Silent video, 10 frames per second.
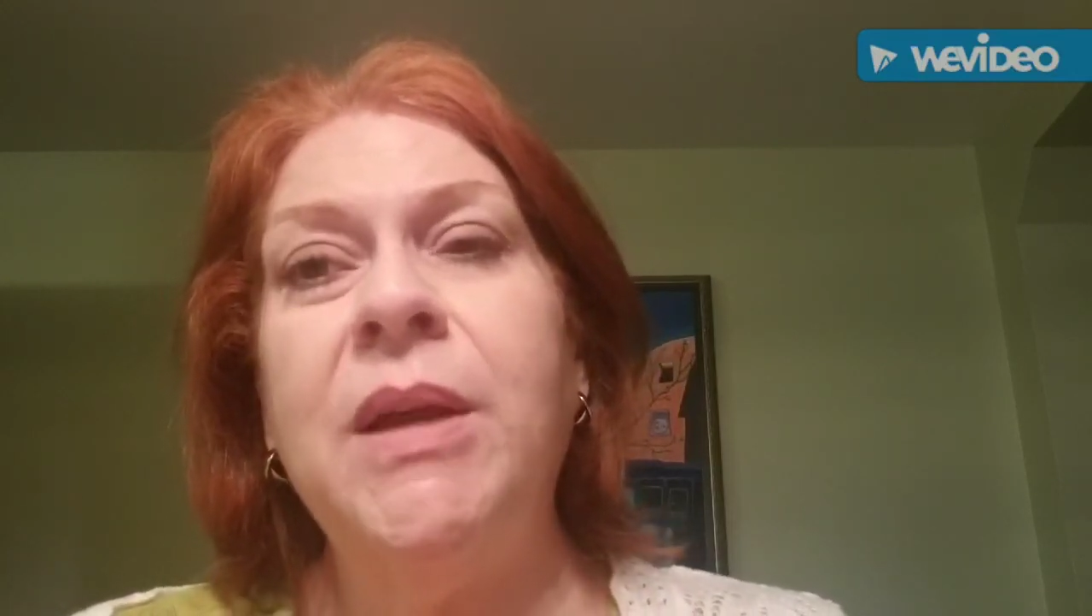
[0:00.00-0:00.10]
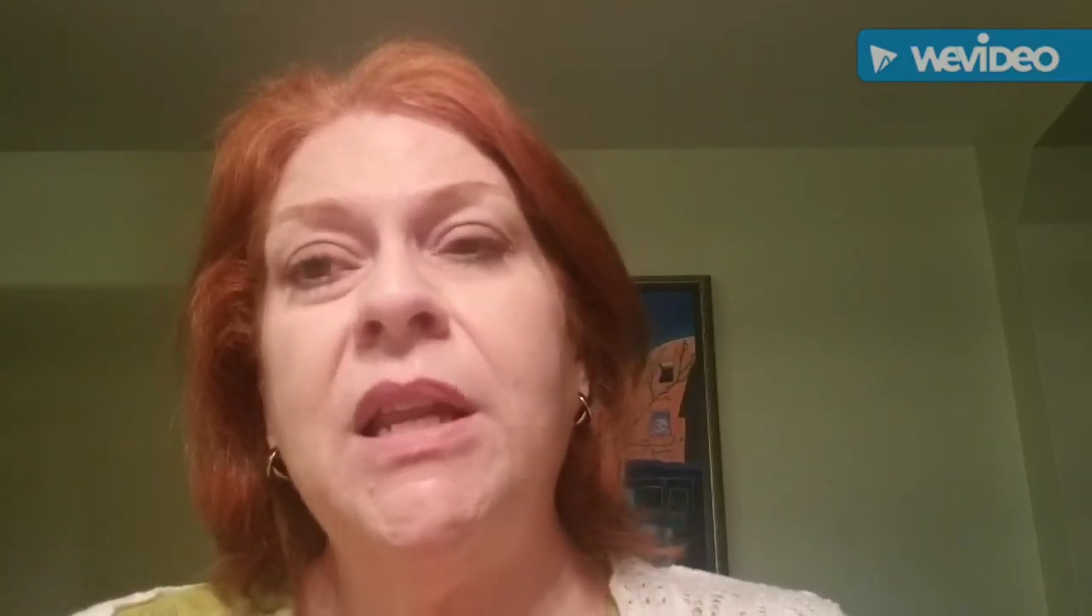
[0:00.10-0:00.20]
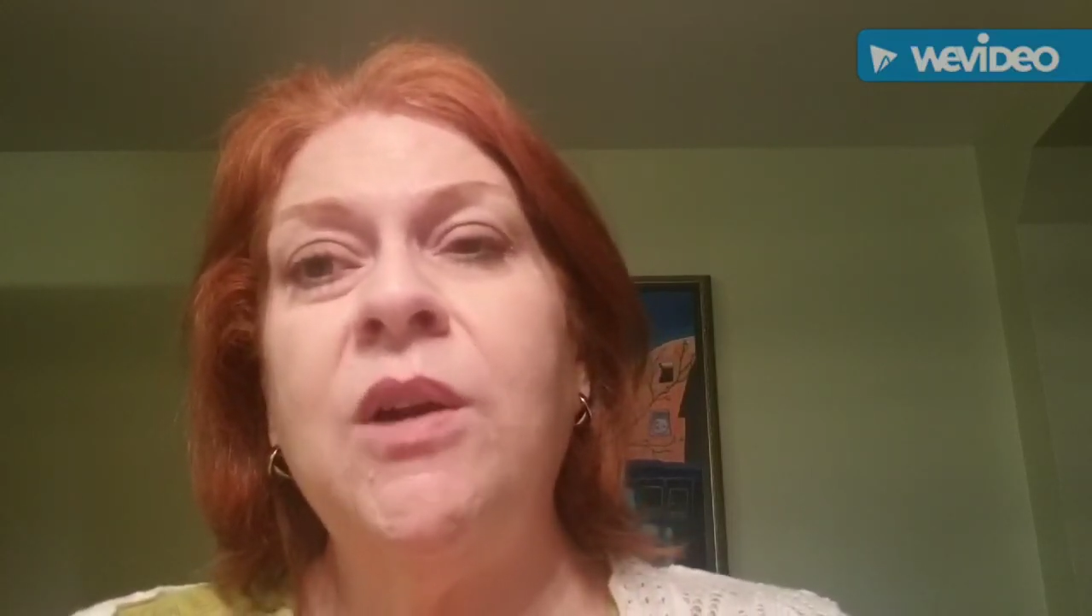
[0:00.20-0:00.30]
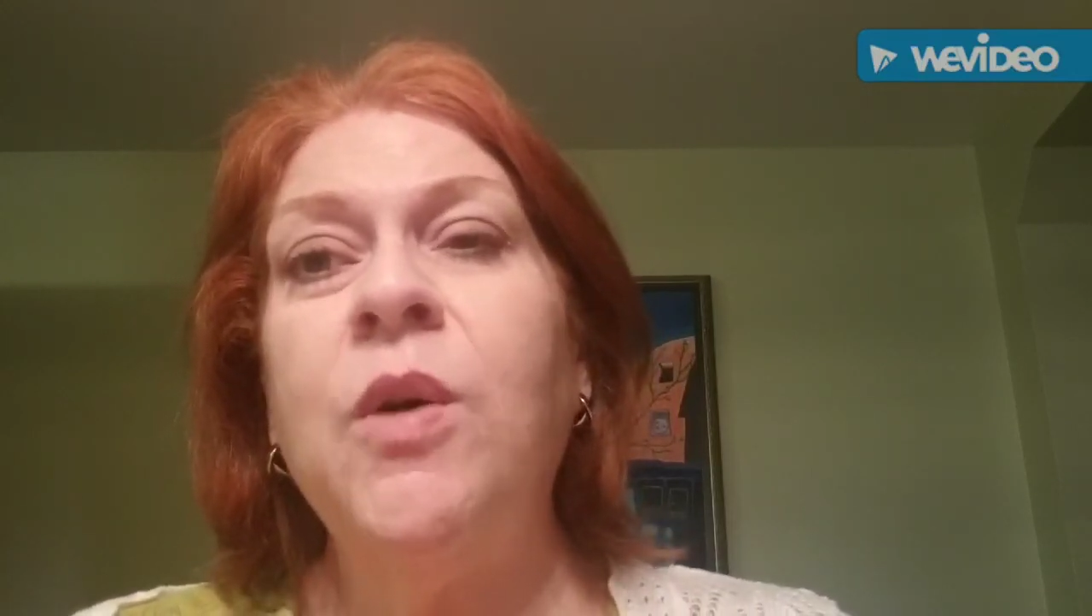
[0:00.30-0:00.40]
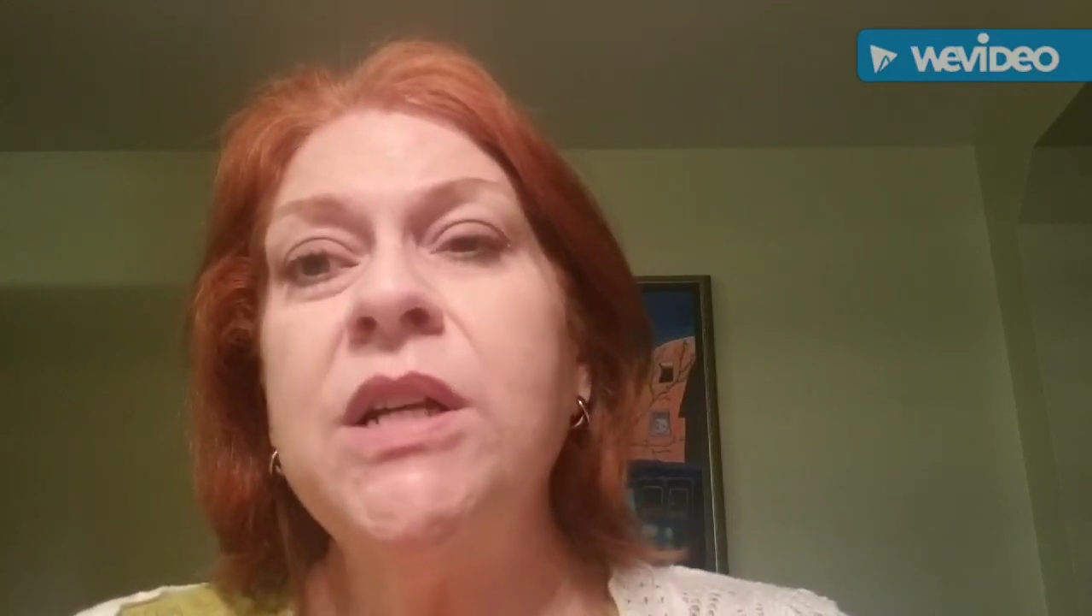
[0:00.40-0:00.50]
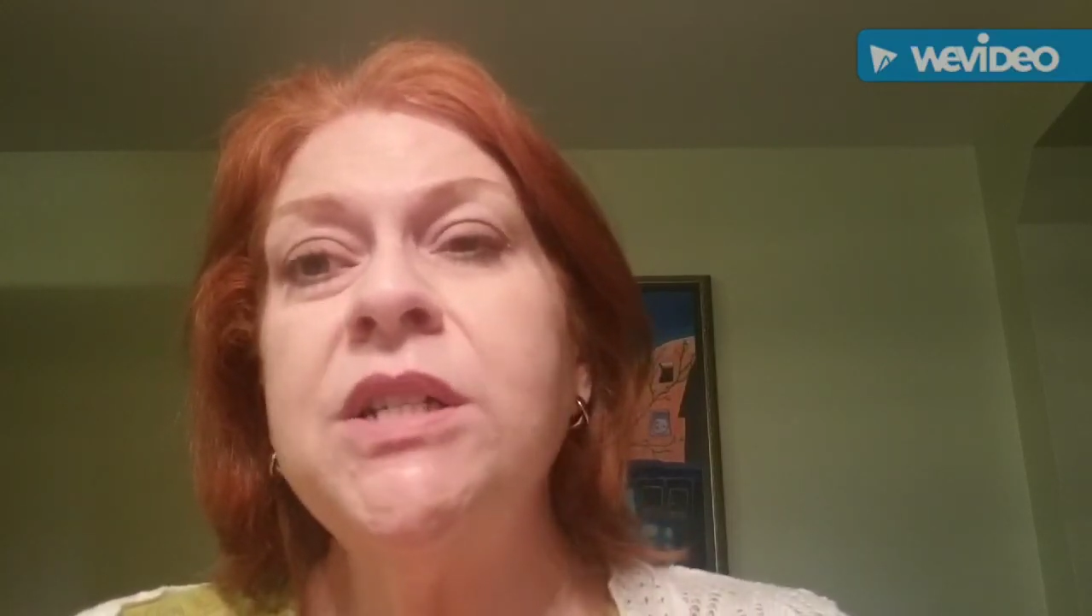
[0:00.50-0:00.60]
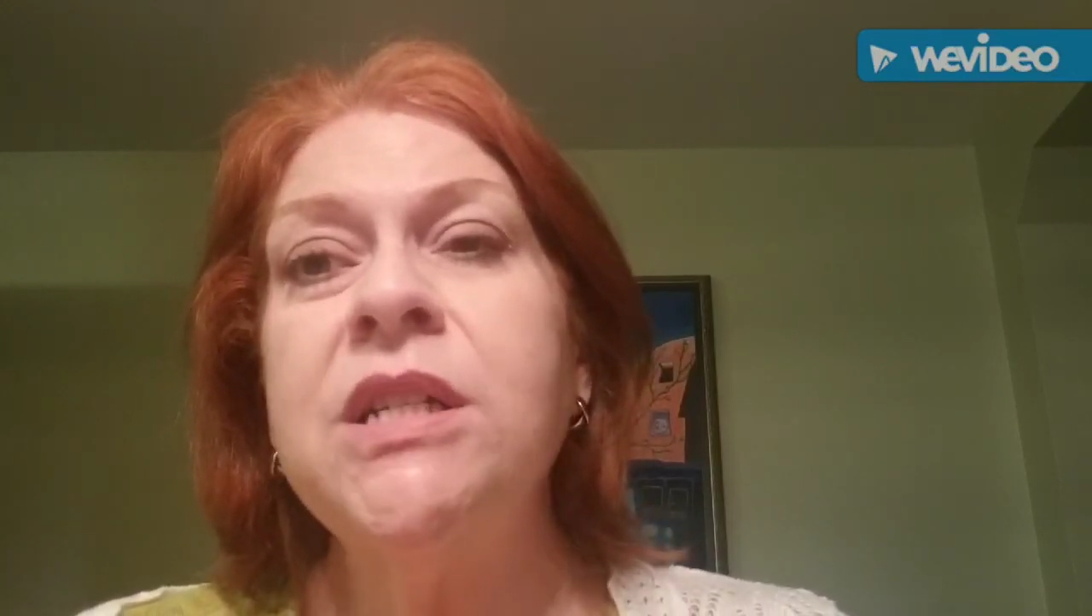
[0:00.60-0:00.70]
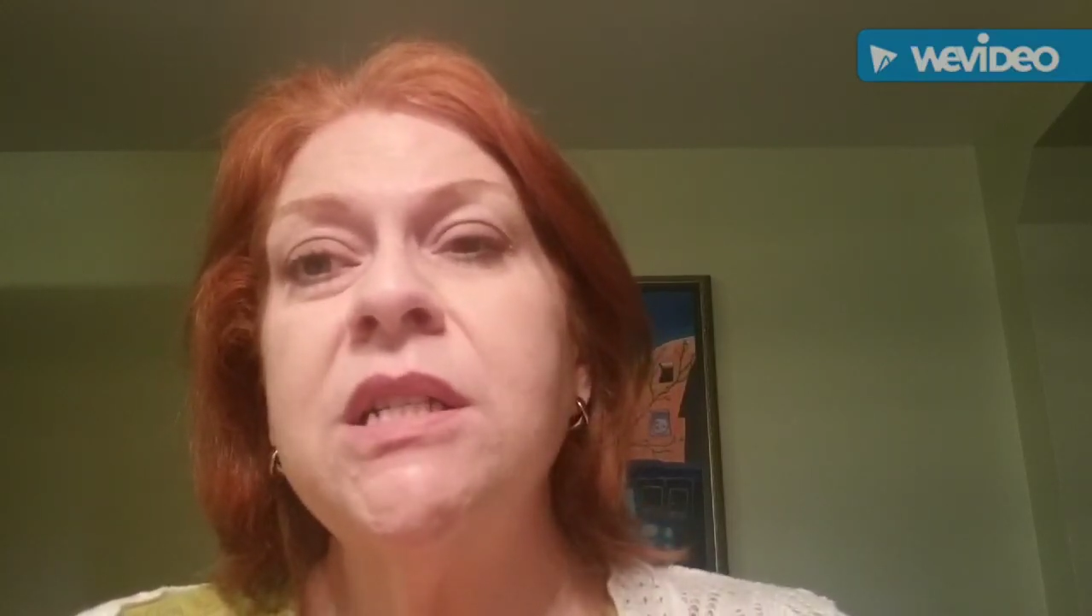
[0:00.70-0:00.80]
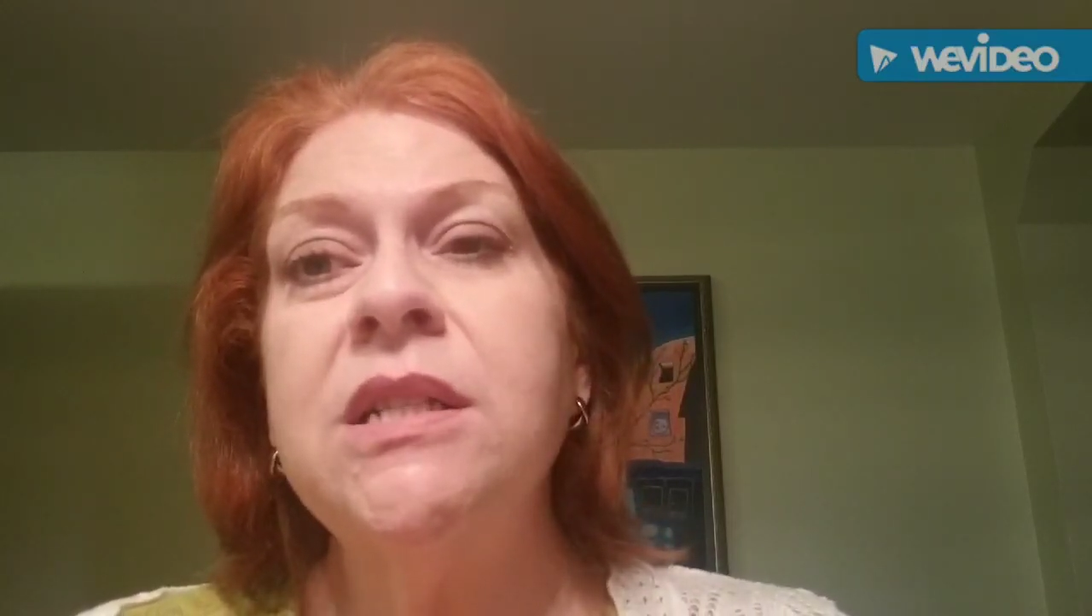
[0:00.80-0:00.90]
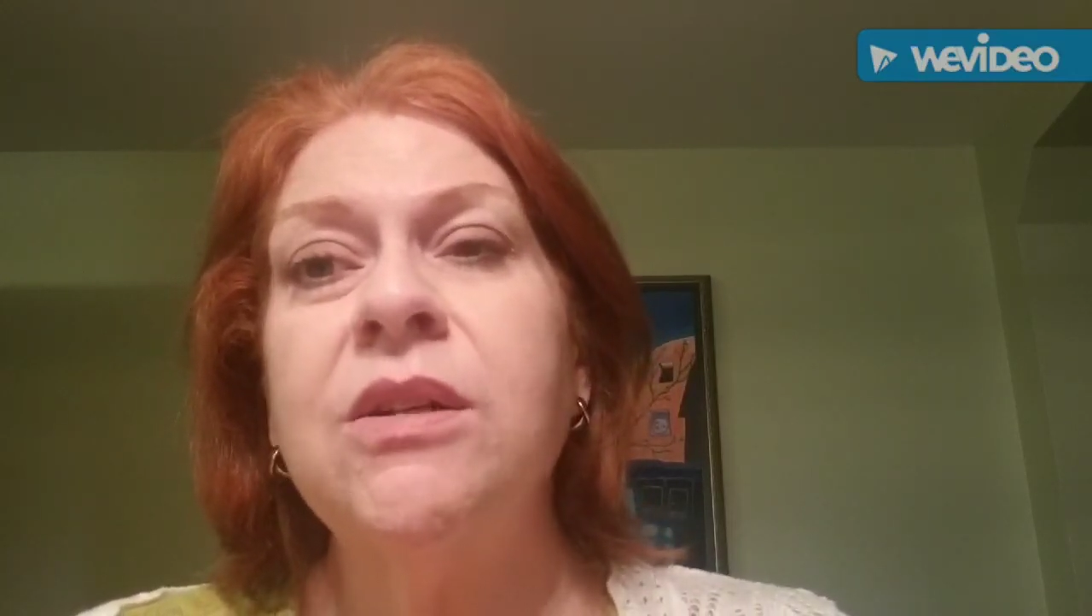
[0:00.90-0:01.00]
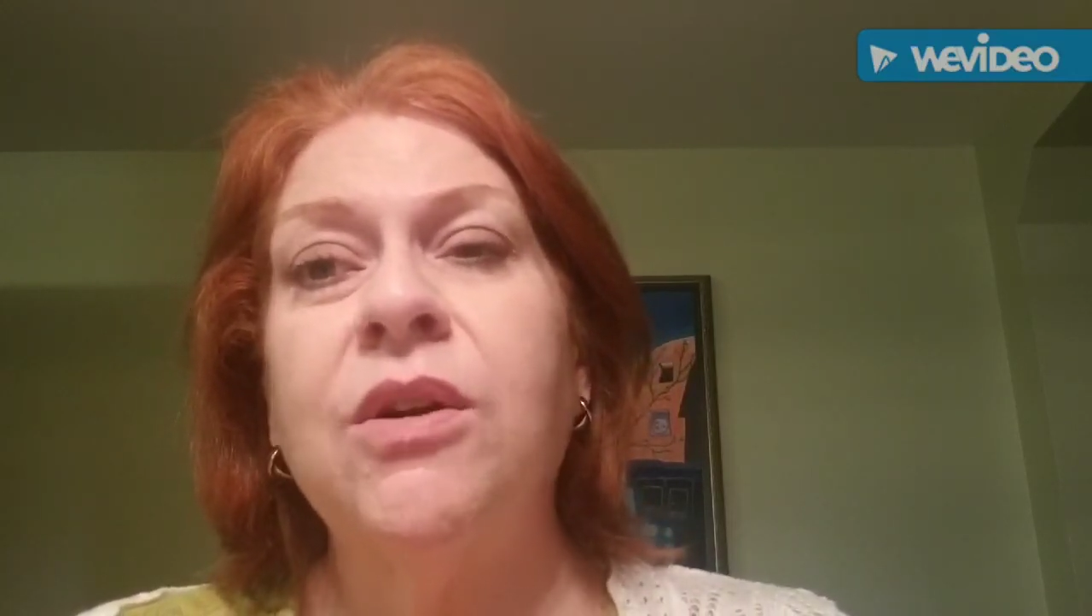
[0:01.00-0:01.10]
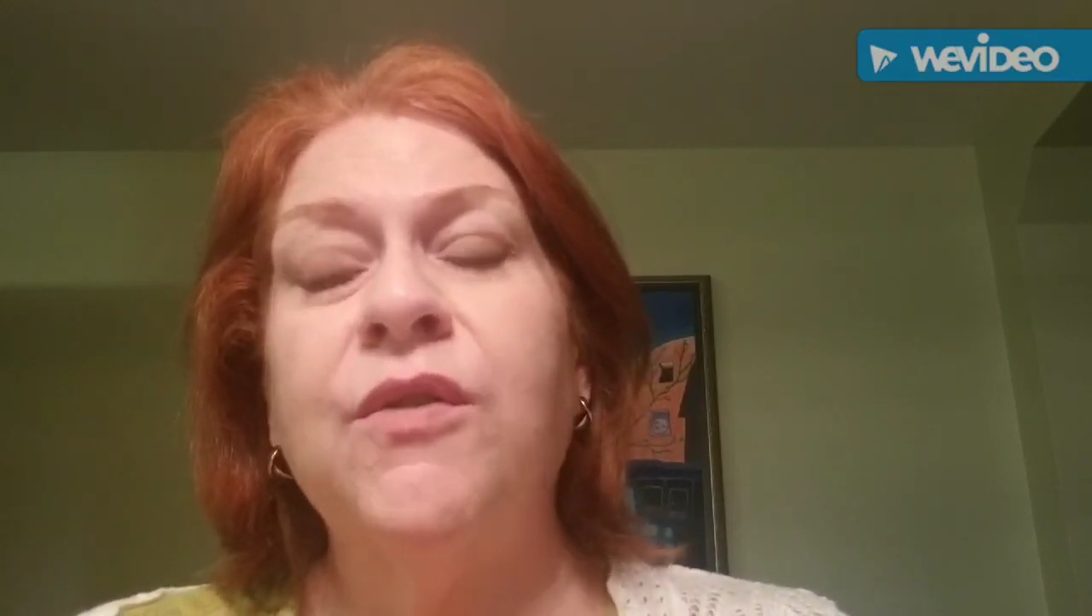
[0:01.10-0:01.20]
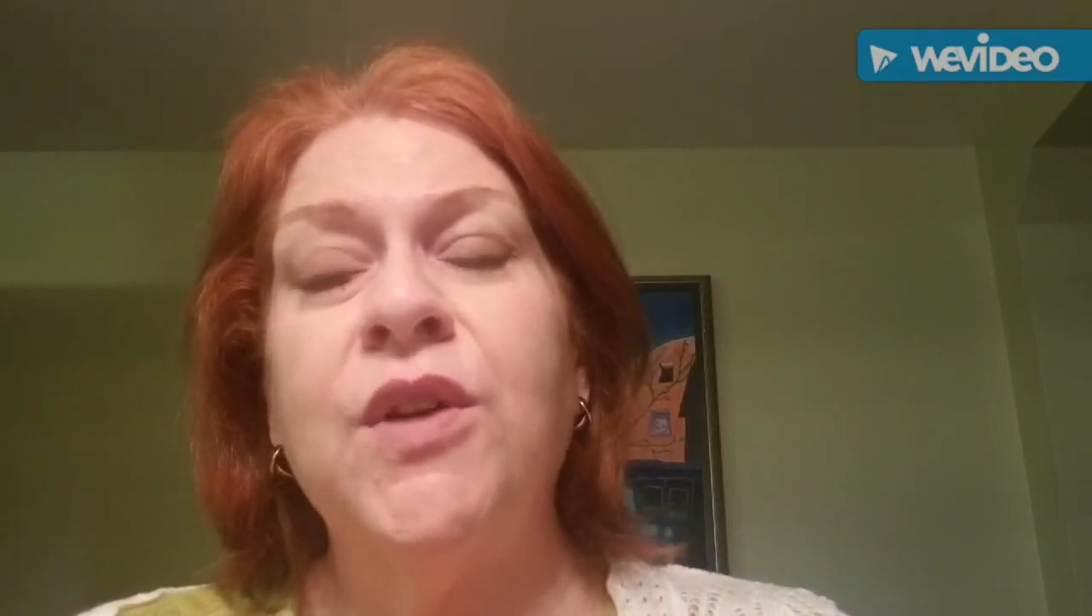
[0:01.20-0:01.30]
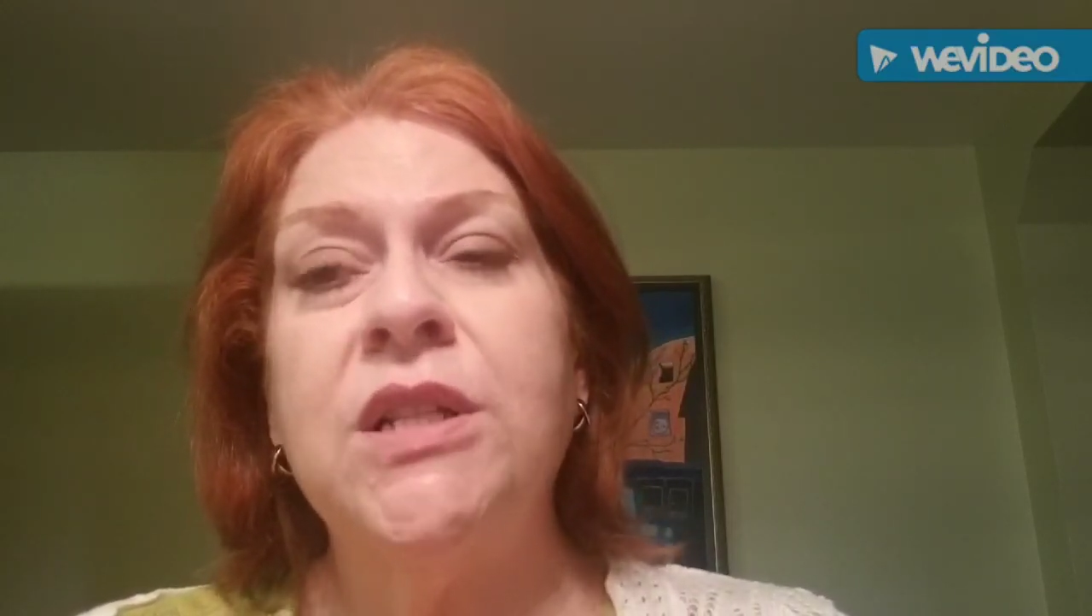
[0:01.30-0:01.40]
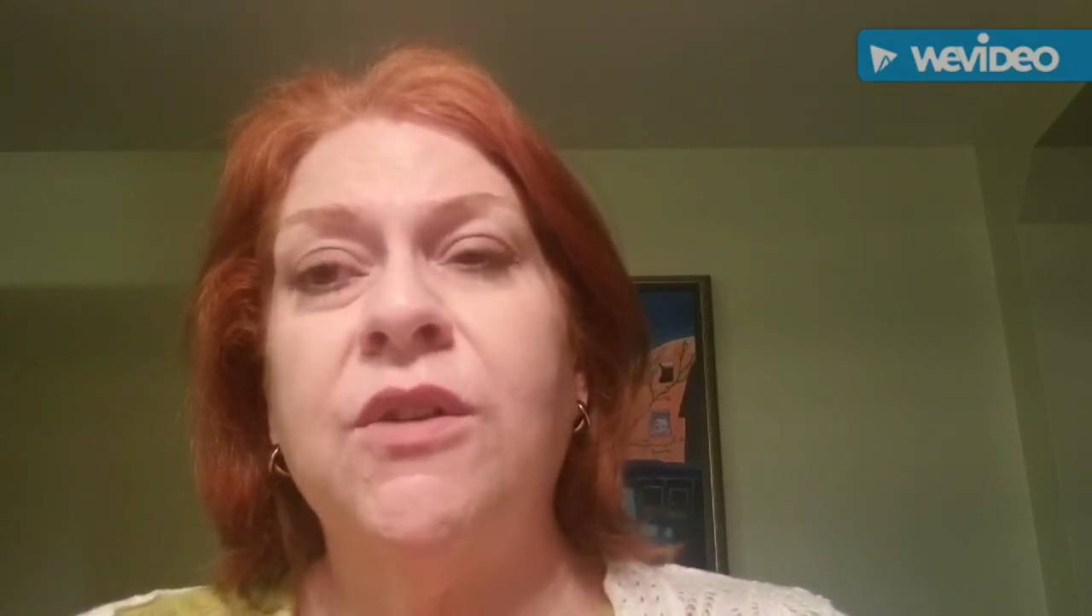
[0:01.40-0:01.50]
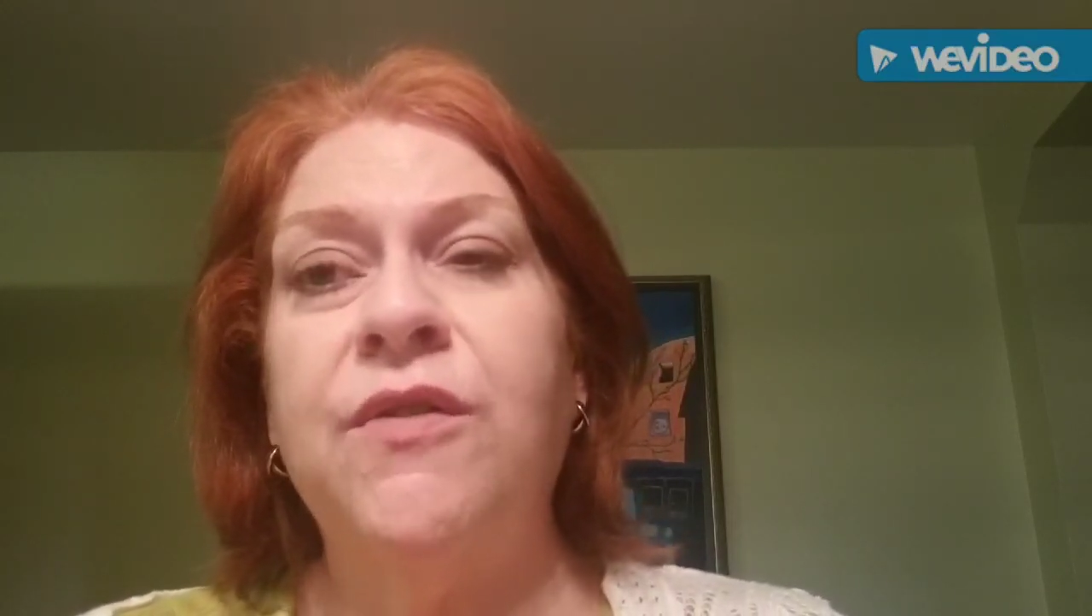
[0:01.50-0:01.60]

any questions or friends